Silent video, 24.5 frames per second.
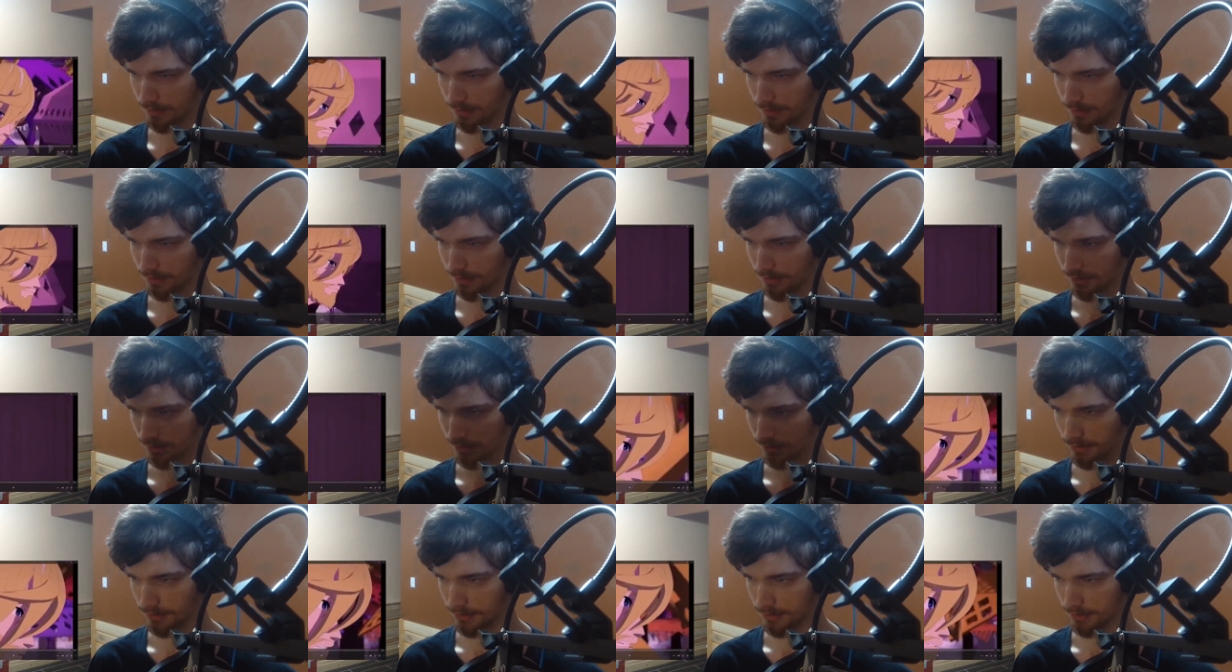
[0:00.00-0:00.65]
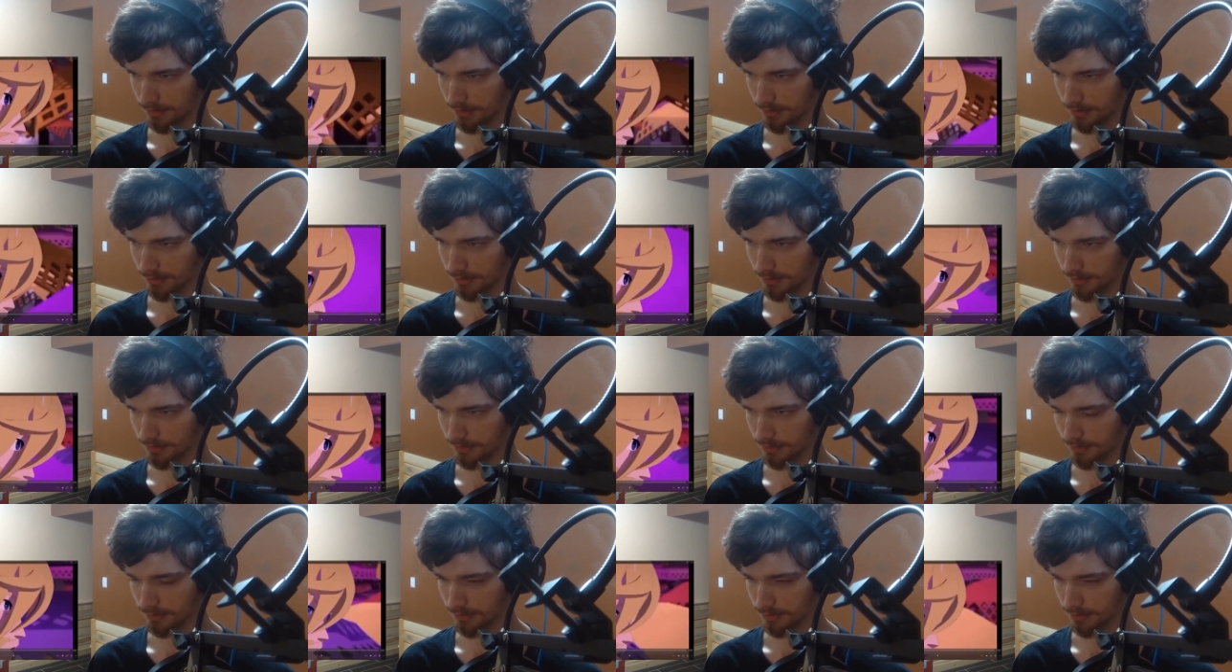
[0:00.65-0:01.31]
What does this
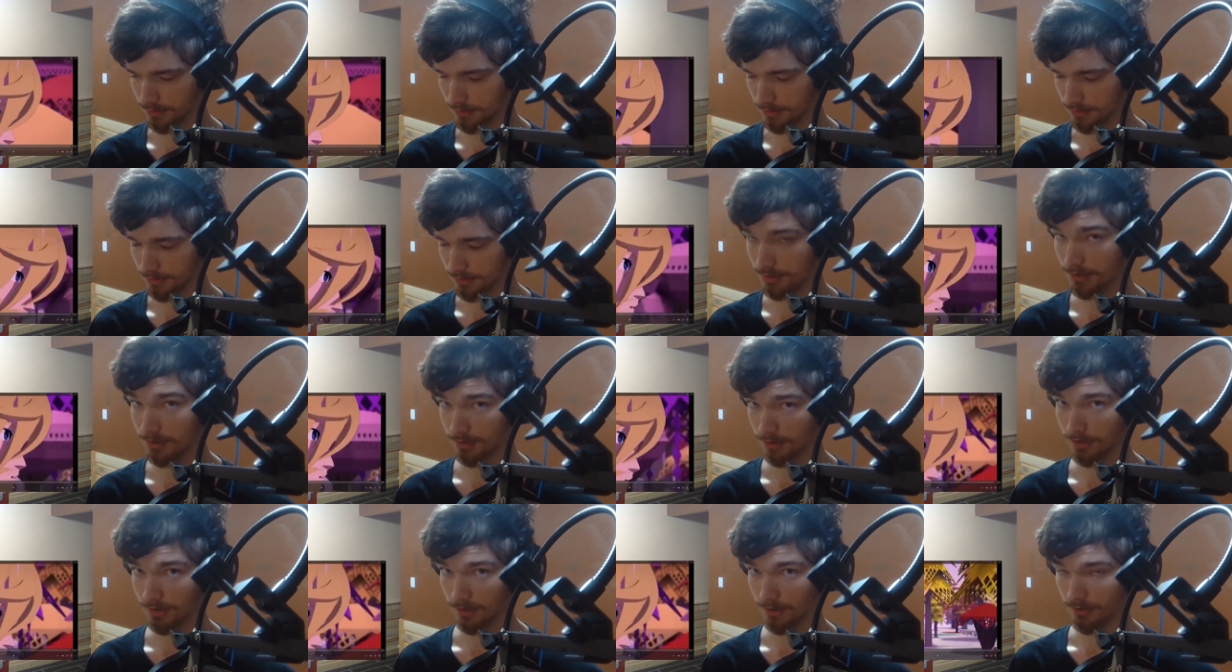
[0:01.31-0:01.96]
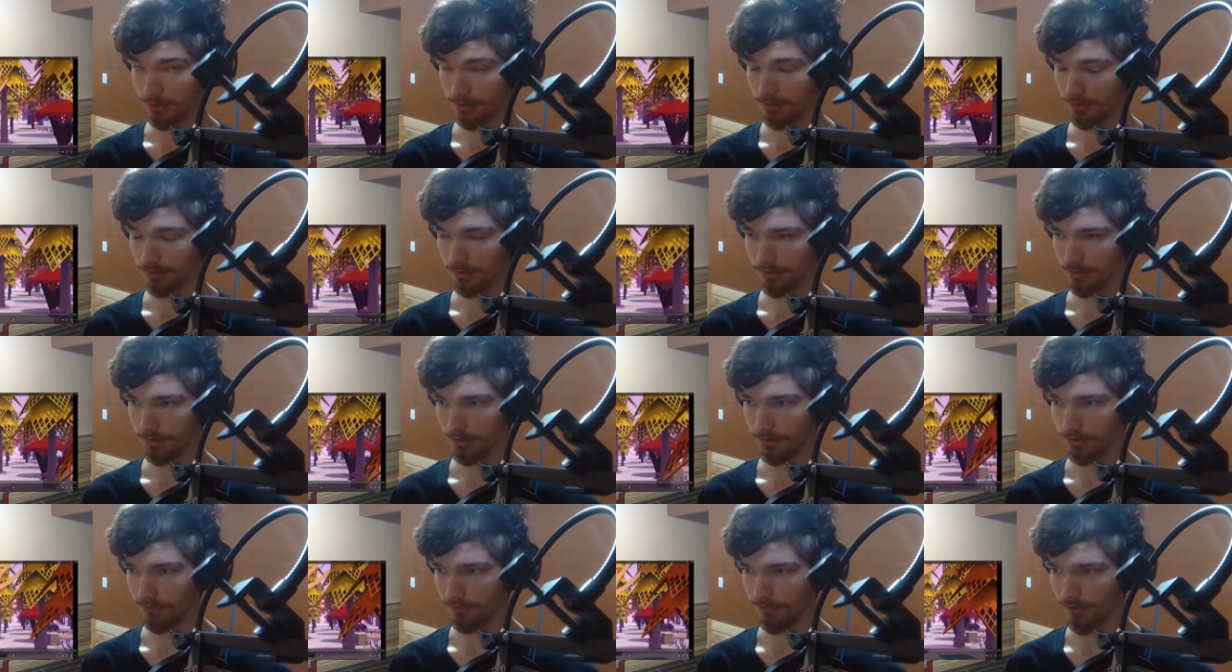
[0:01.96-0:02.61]
place want?
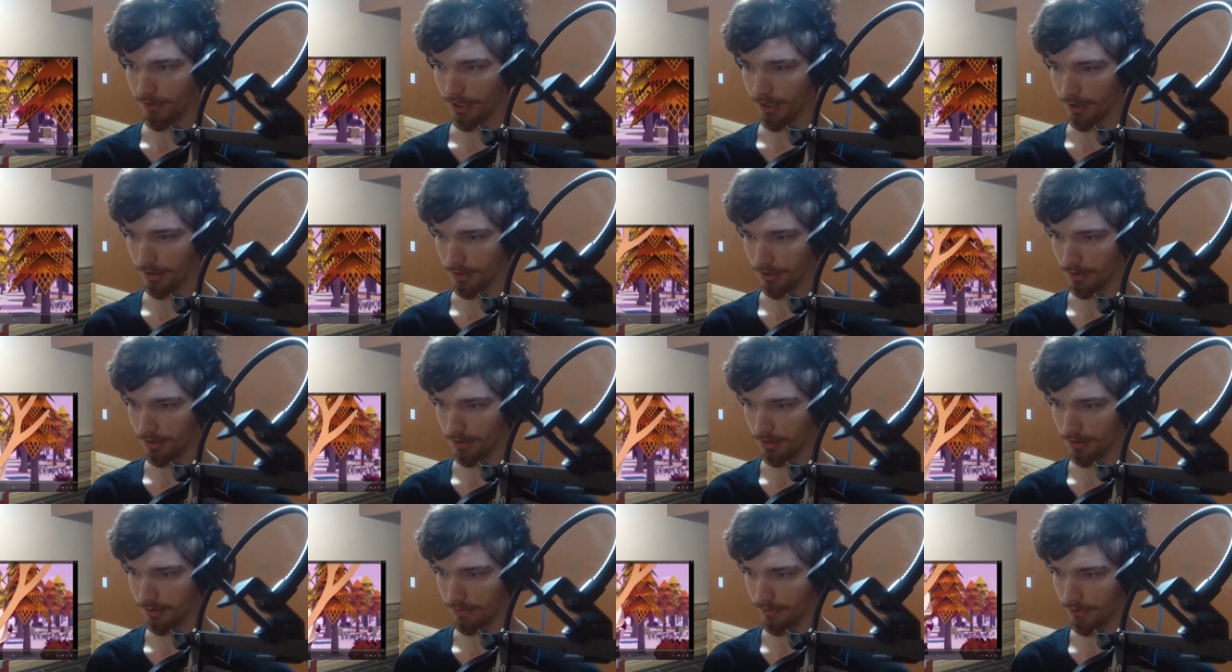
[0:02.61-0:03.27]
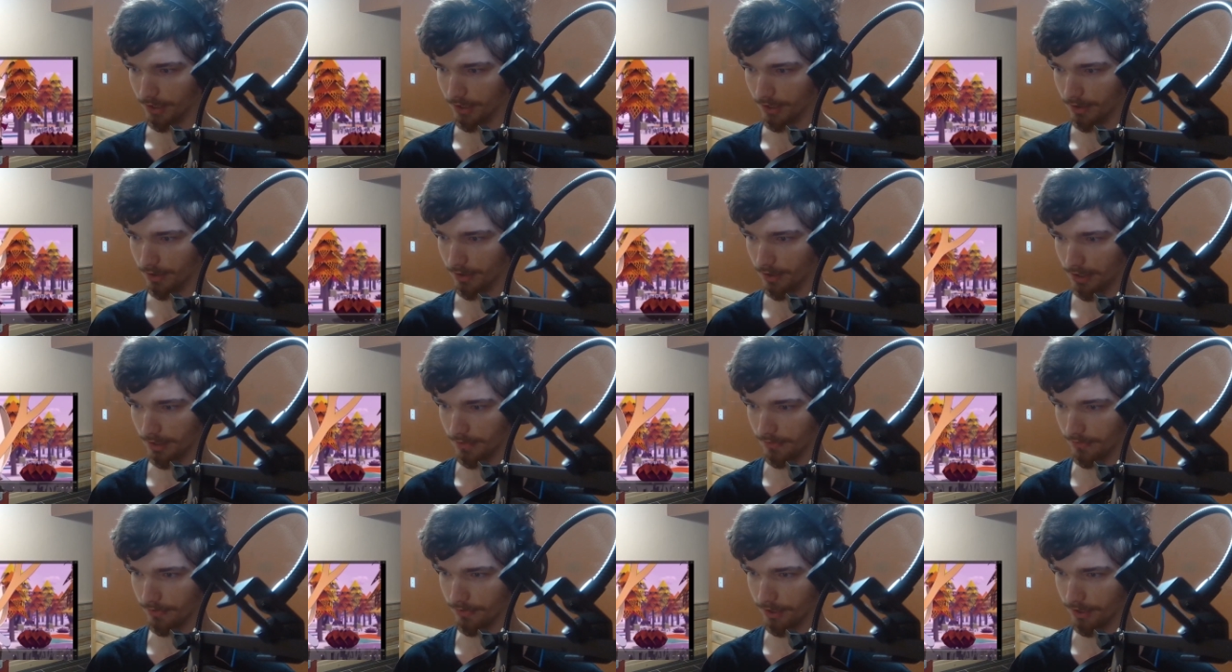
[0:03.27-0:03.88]
Fair. Fair enough.